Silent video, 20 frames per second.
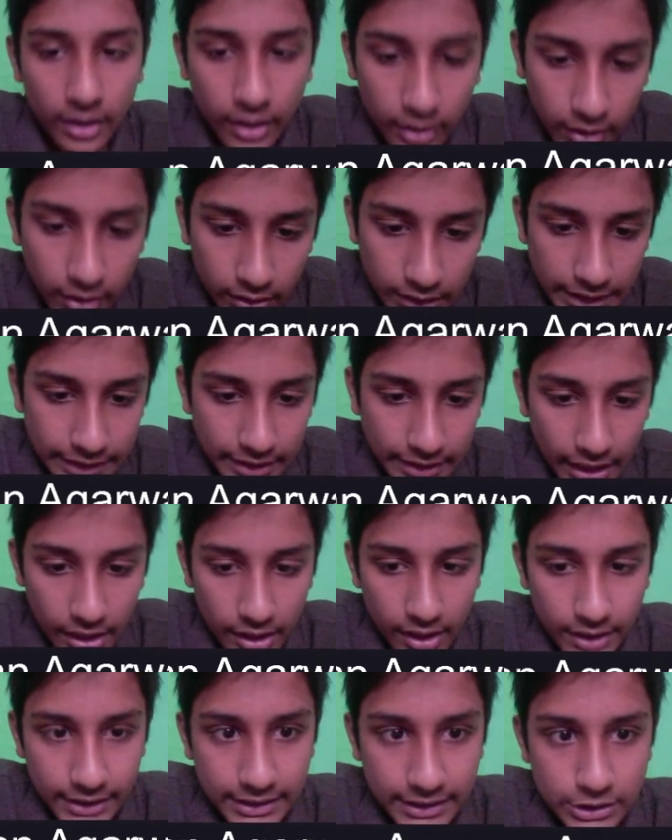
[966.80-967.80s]
Like
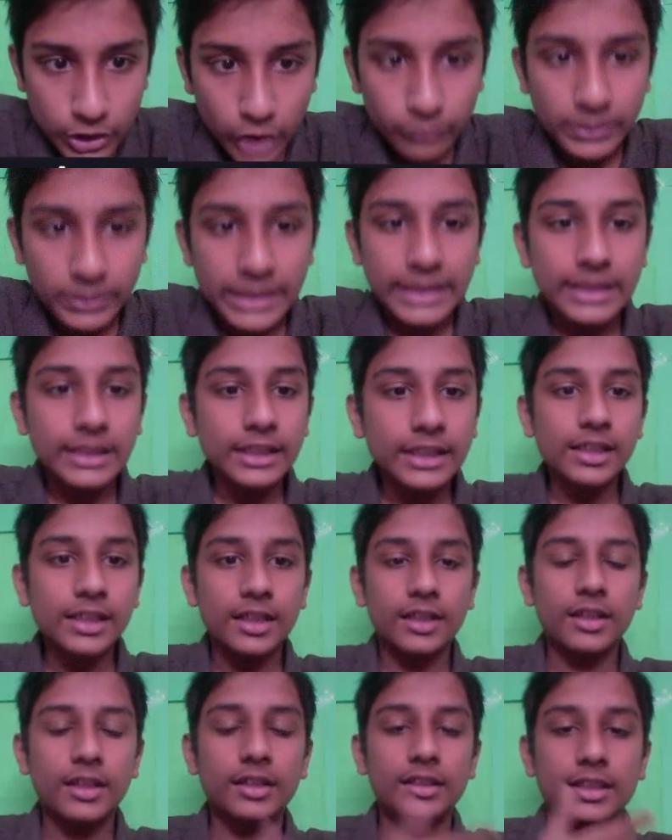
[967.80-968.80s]
it is not very
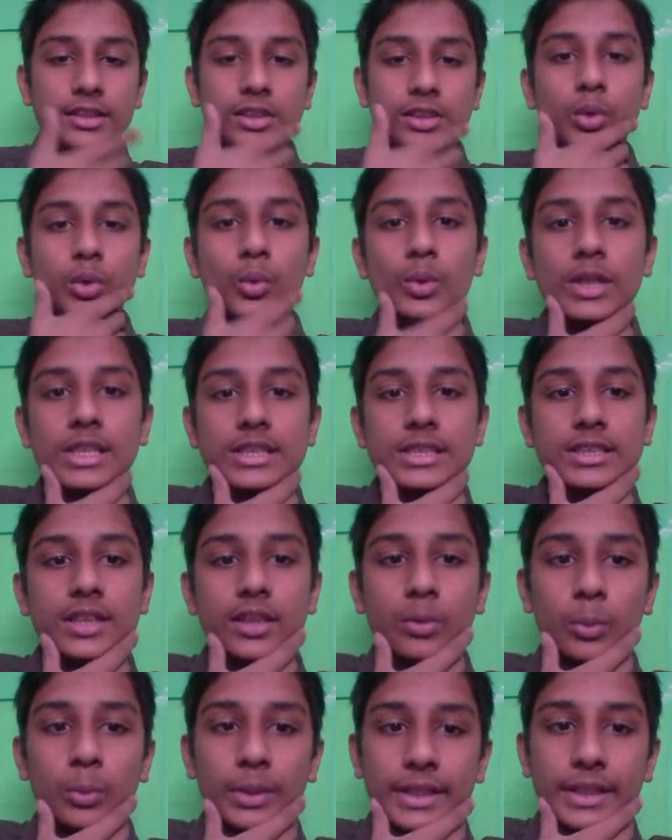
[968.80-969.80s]
clear that who is
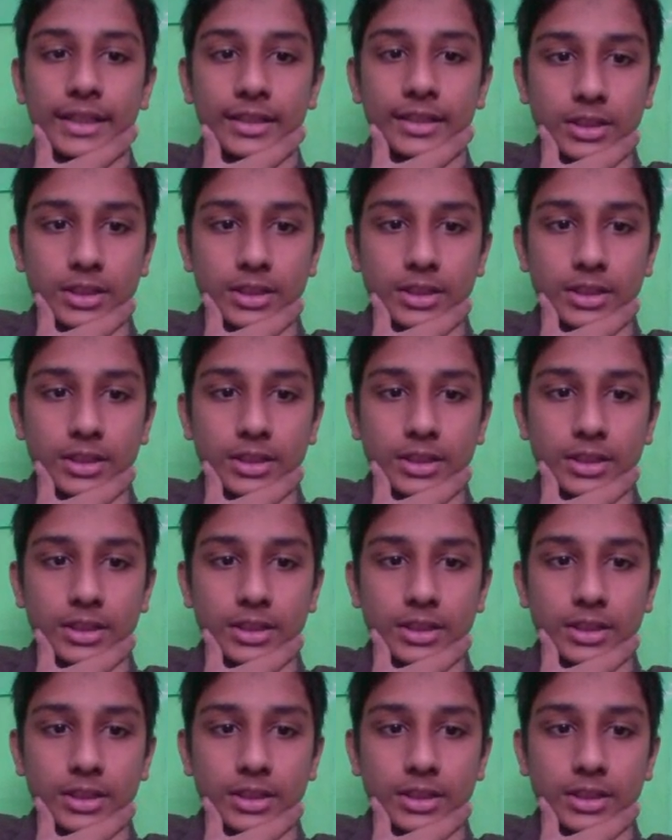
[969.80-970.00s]
winning in this